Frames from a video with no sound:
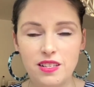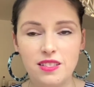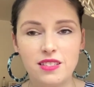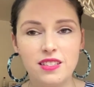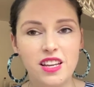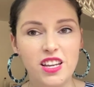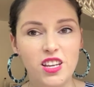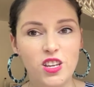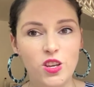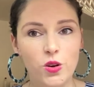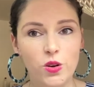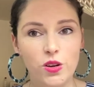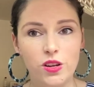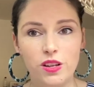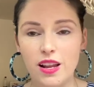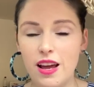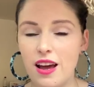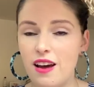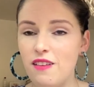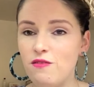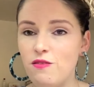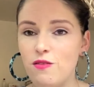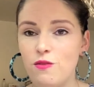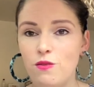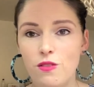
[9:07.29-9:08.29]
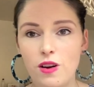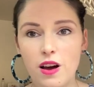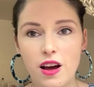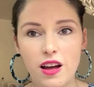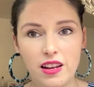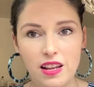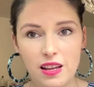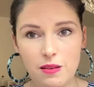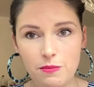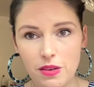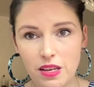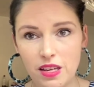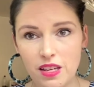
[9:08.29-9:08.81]
It's like you can have an
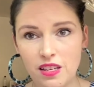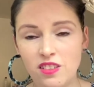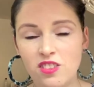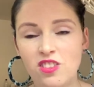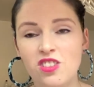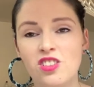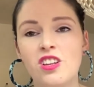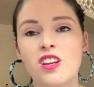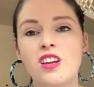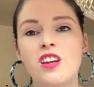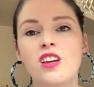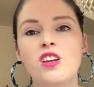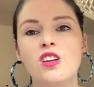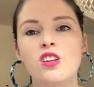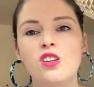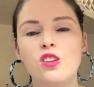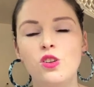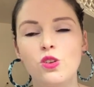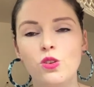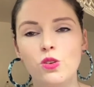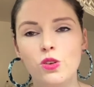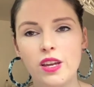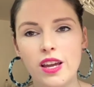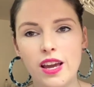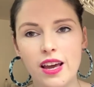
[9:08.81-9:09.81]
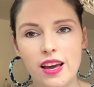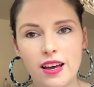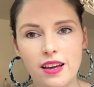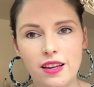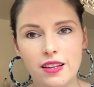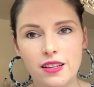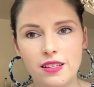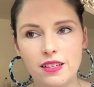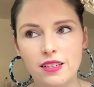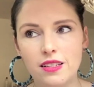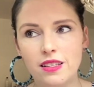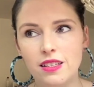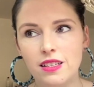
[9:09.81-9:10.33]
image, you
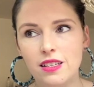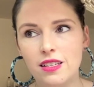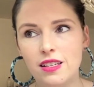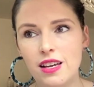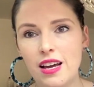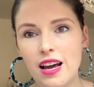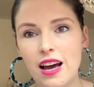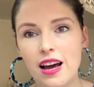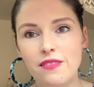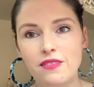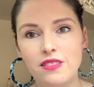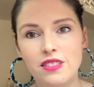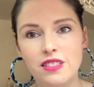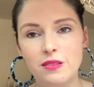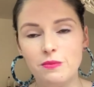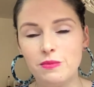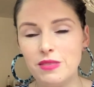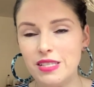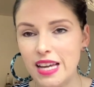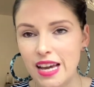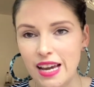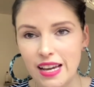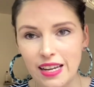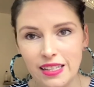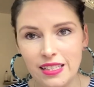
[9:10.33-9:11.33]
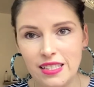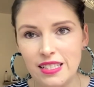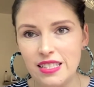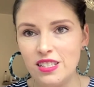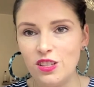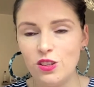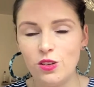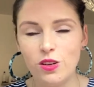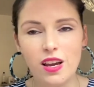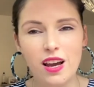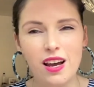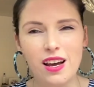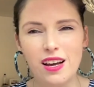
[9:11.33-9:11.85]
can have some text,
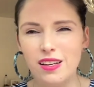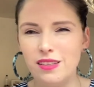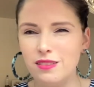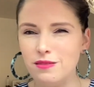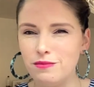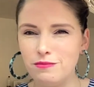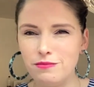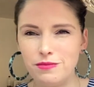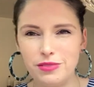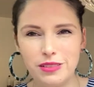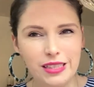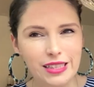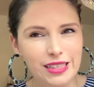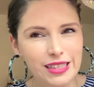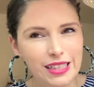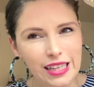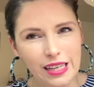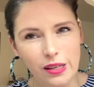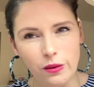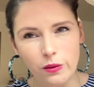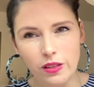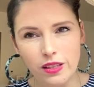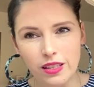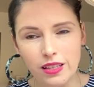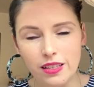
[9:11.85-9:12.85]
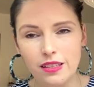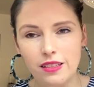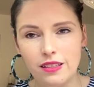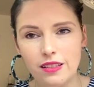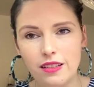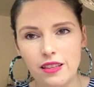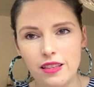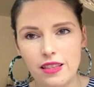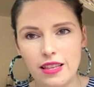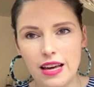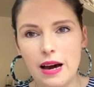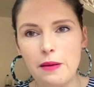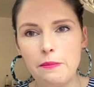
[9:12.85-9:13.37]
you can't play with it
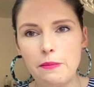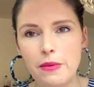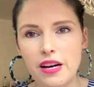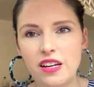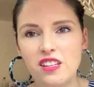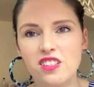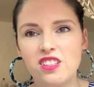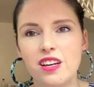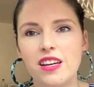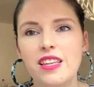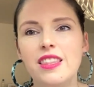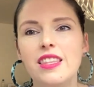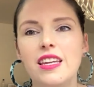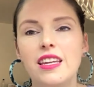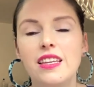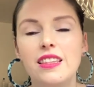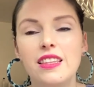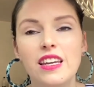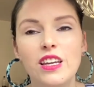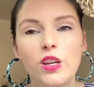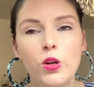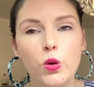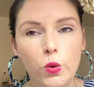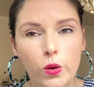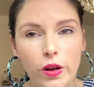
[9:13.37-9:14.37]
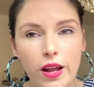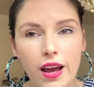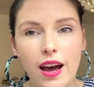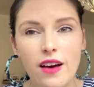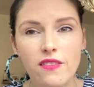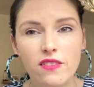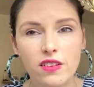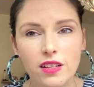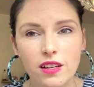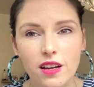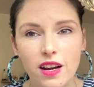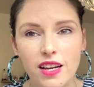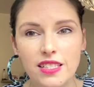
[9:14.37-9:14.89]
that much. I think they could
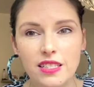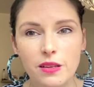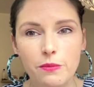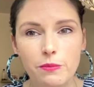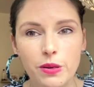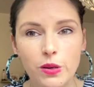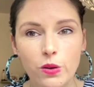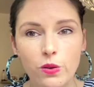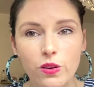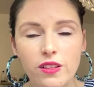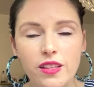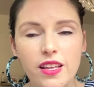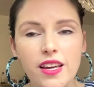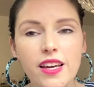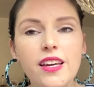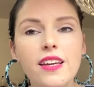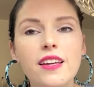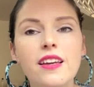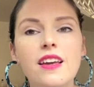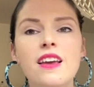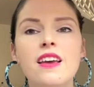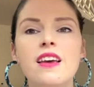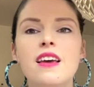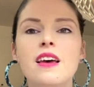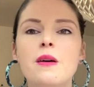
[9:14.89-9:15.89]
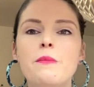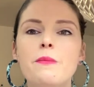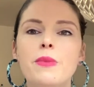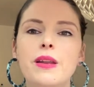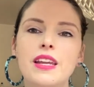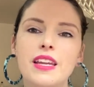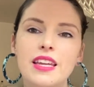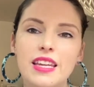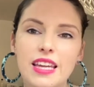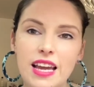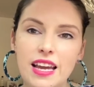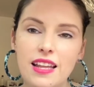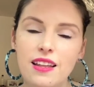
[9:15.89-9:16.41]
have a nicer builder there. But
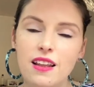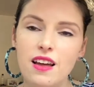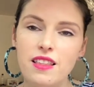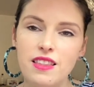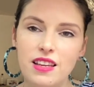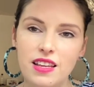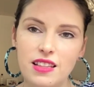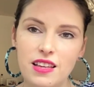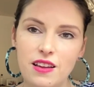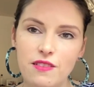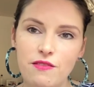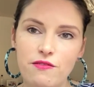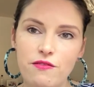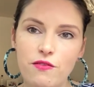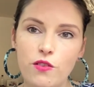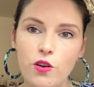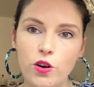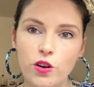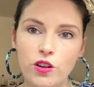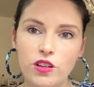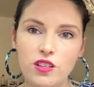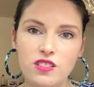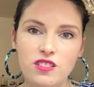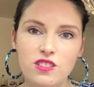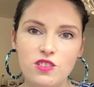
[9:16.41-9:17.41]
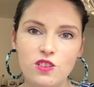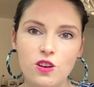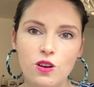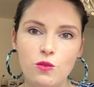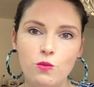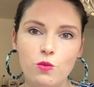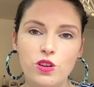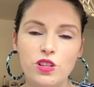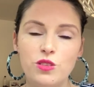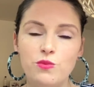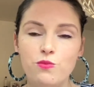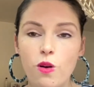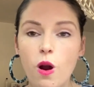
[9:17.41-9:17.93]
again, I think they've focused on
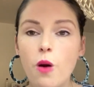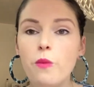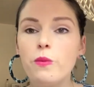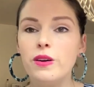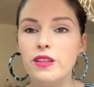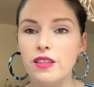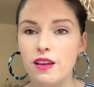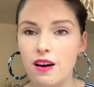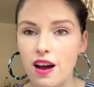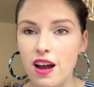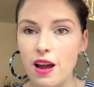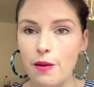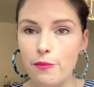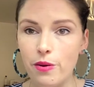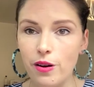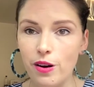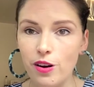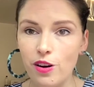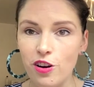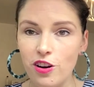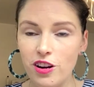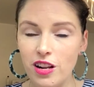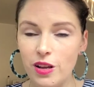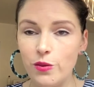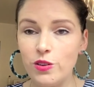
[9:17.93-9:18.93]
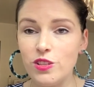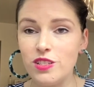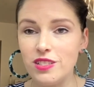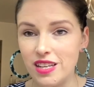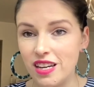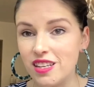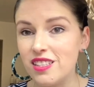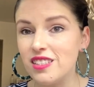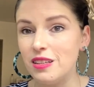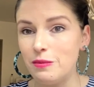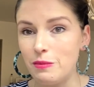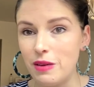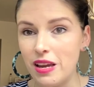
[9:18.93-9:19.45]
what is probably the higher priority, which is
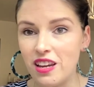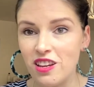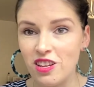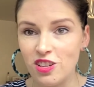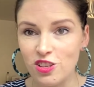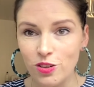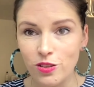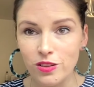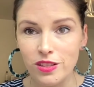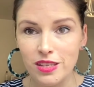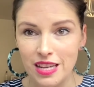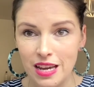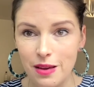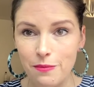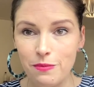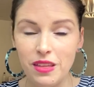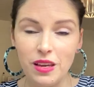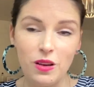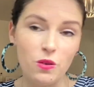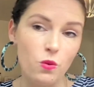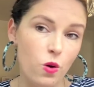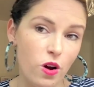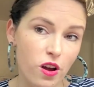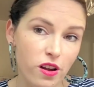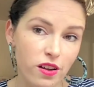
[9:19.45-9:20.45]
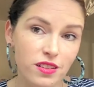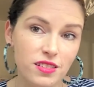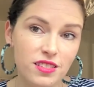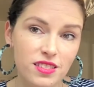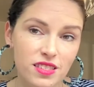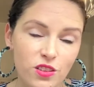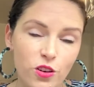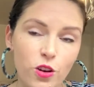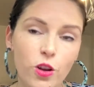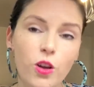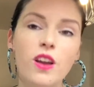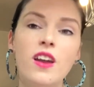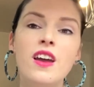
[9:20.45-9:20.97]
actually making sure the damn thing works.
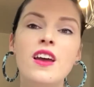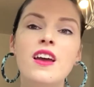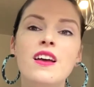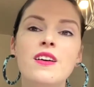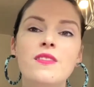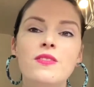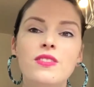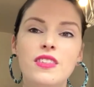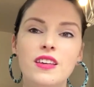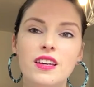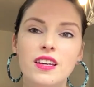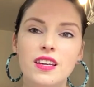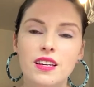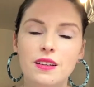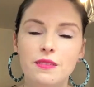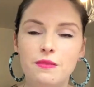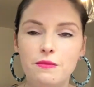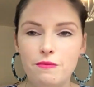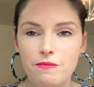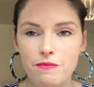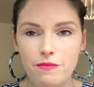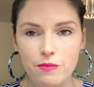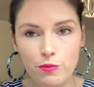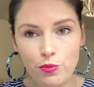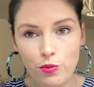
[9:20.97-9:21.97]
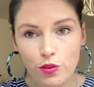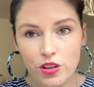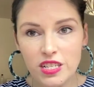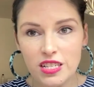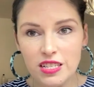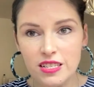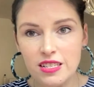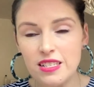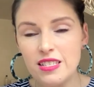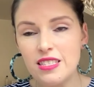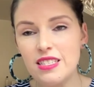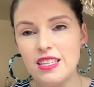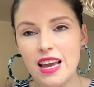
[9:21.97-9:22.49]
So the
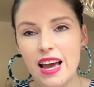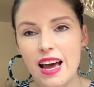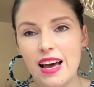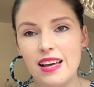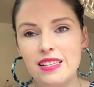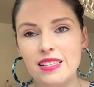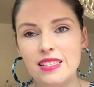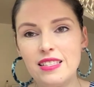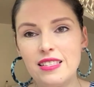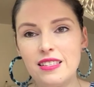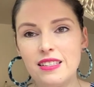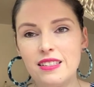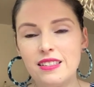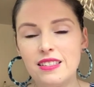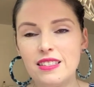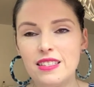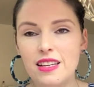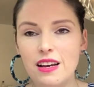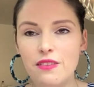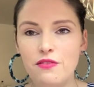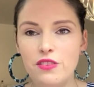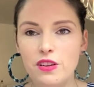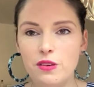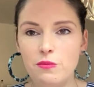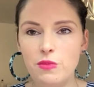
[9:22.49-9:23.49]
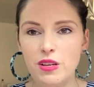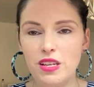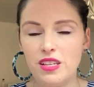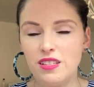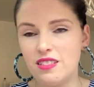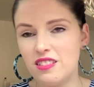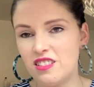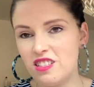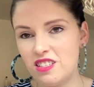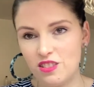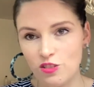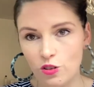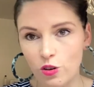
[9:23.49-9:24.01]
prettiness has suffered because
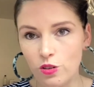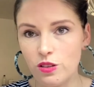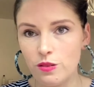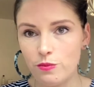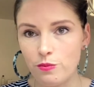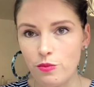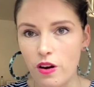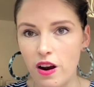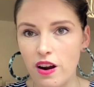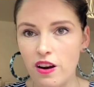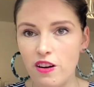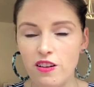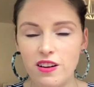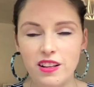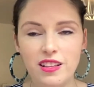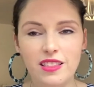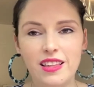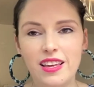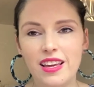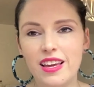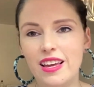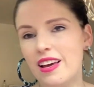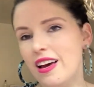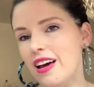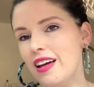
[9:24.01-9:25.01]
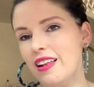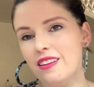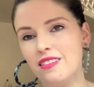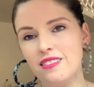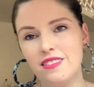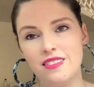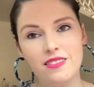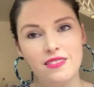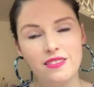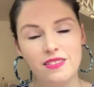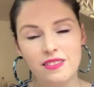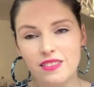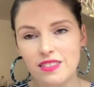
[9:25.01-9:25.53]
it's just not the priority there.
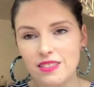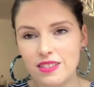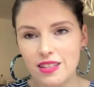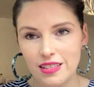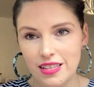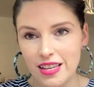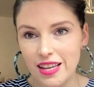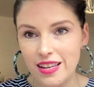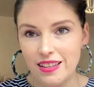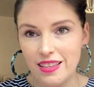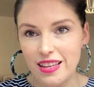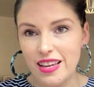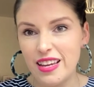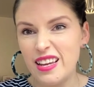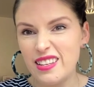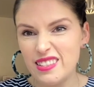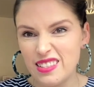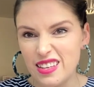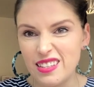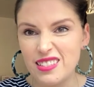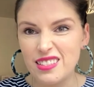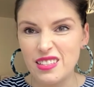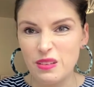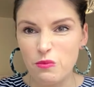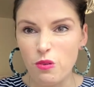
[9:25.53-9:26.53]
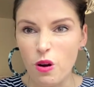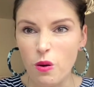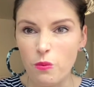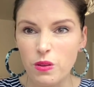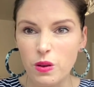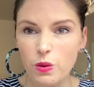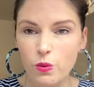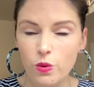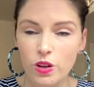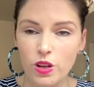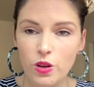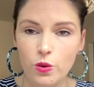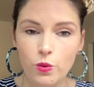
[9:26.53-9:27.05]
And at the end of the day, it's actually probably
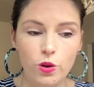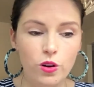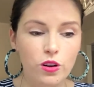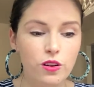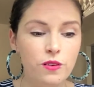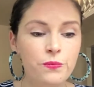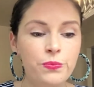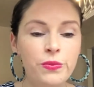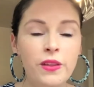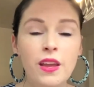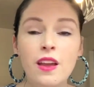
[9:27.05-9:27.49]
what you want.